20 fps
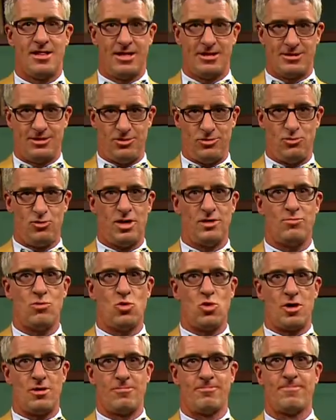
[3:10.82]
Let's do one
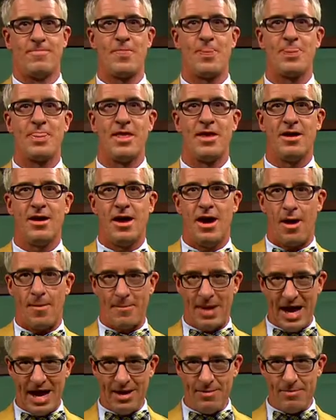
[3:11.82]
more. A
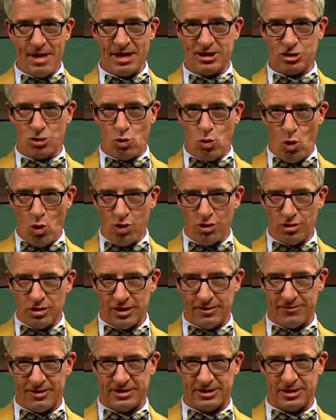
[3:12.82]
man makes
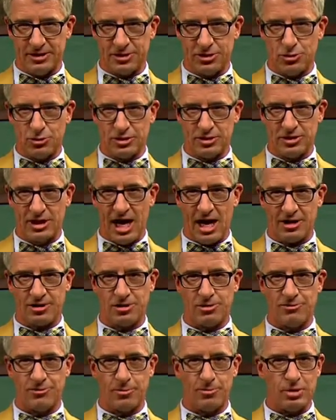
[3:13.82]
quarterly visits to his
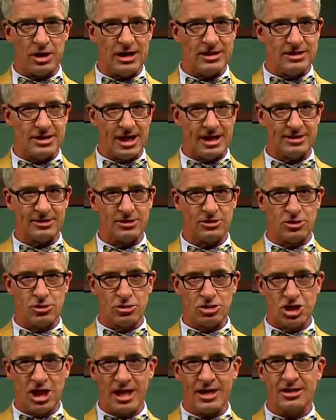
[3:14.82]
doctor for blood tests to
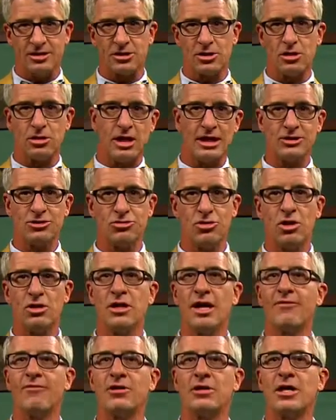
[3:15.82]
check his cholesterol
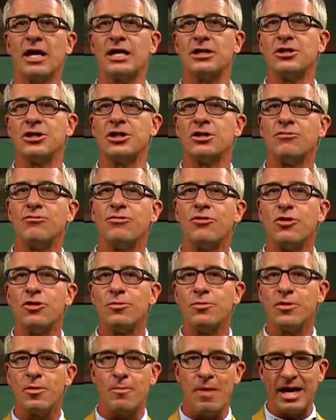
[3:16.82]
level and to
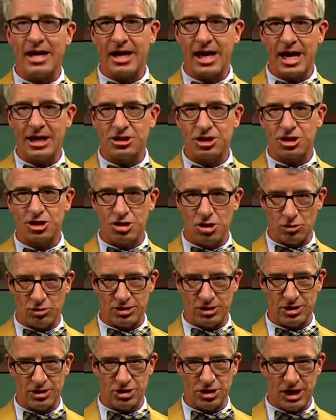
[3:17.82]
confirm the medication
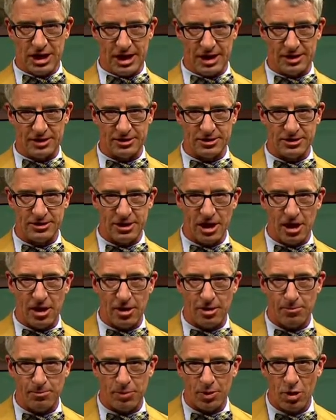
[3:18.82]
dosage is
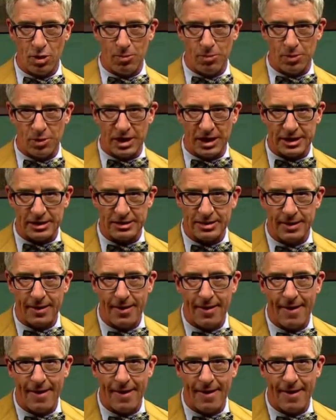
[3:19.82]
appropriate.